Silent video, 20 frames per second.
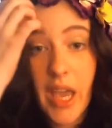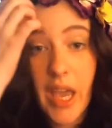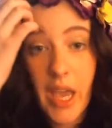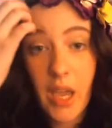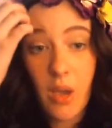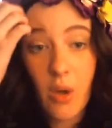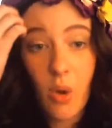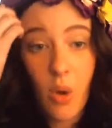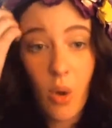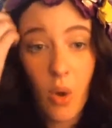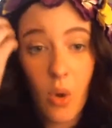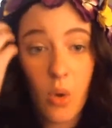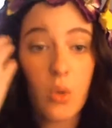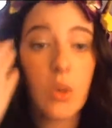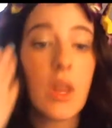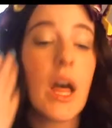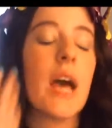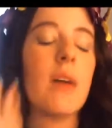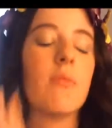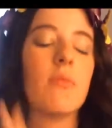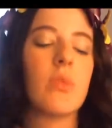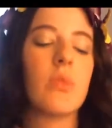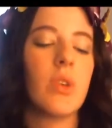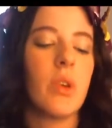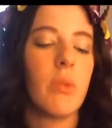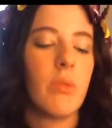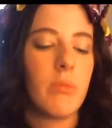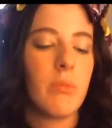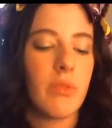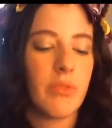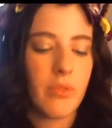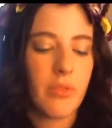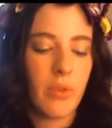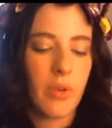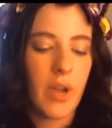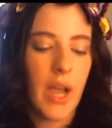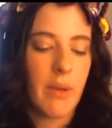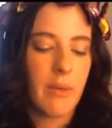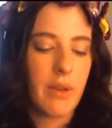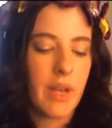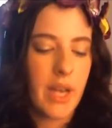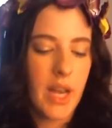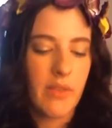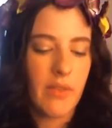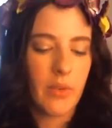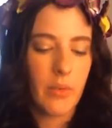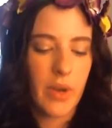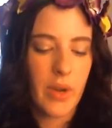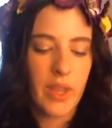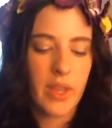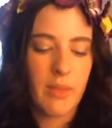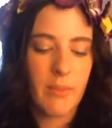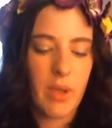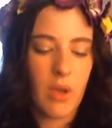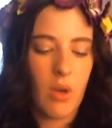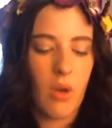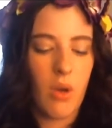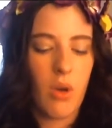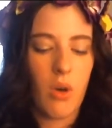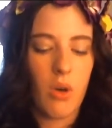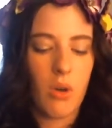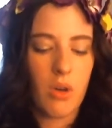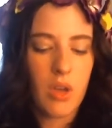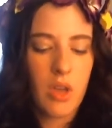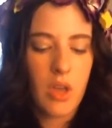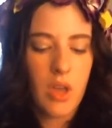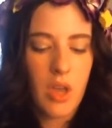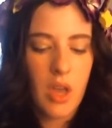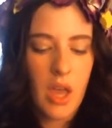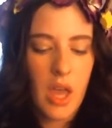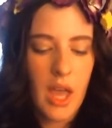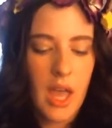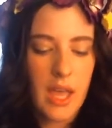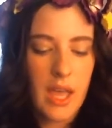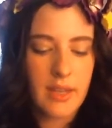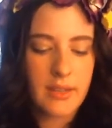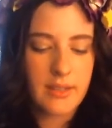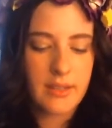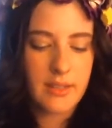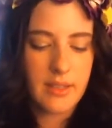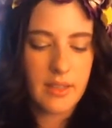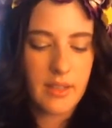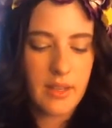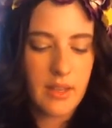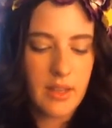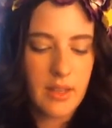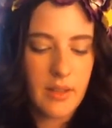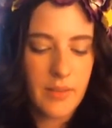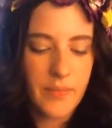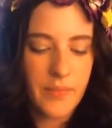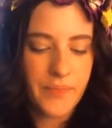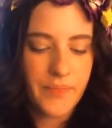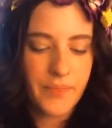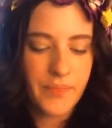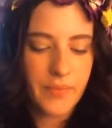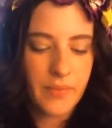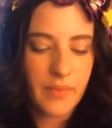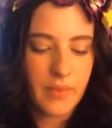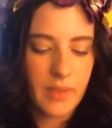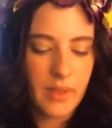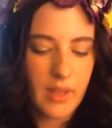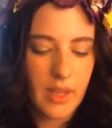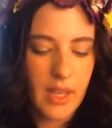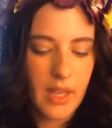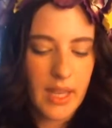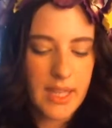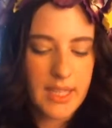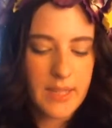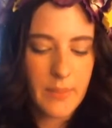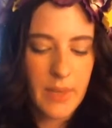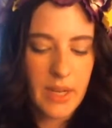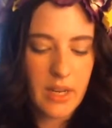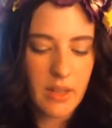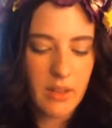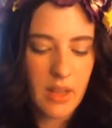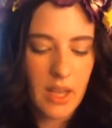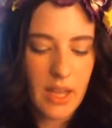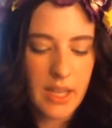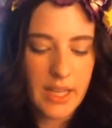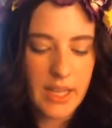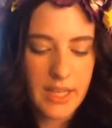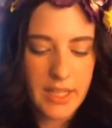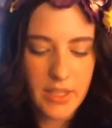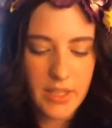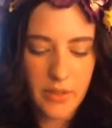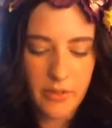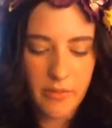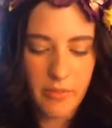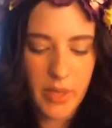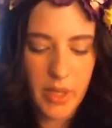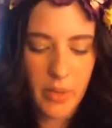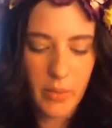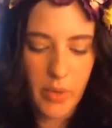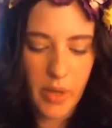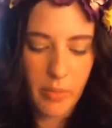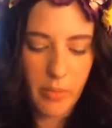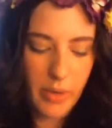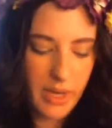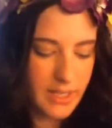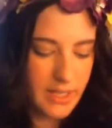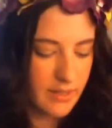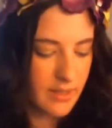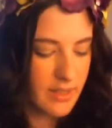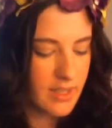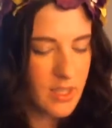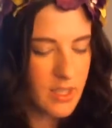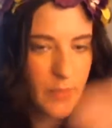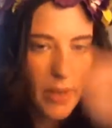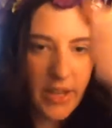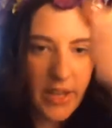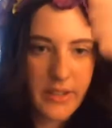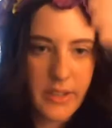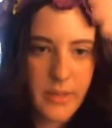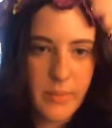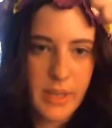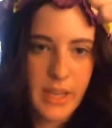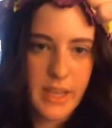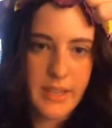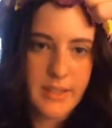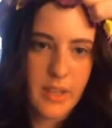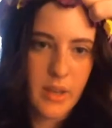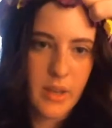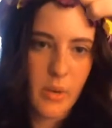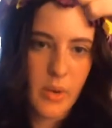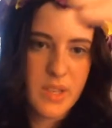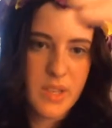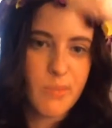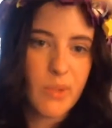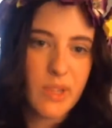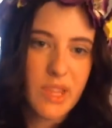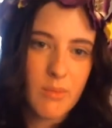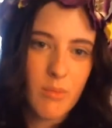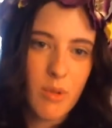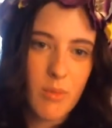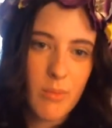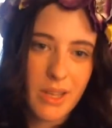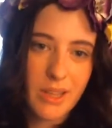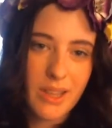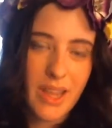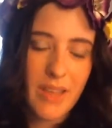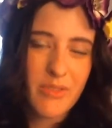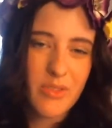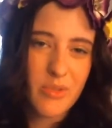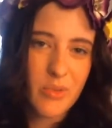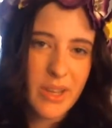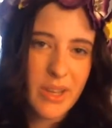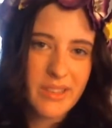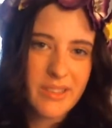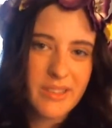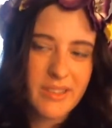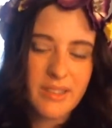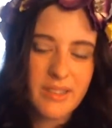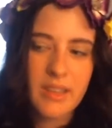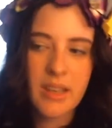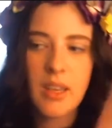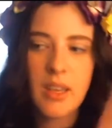a whole lot more, when before I would never wear them at all. And it's been a lot easier for me to wear bracelets, especially because I always put them on my left wrist.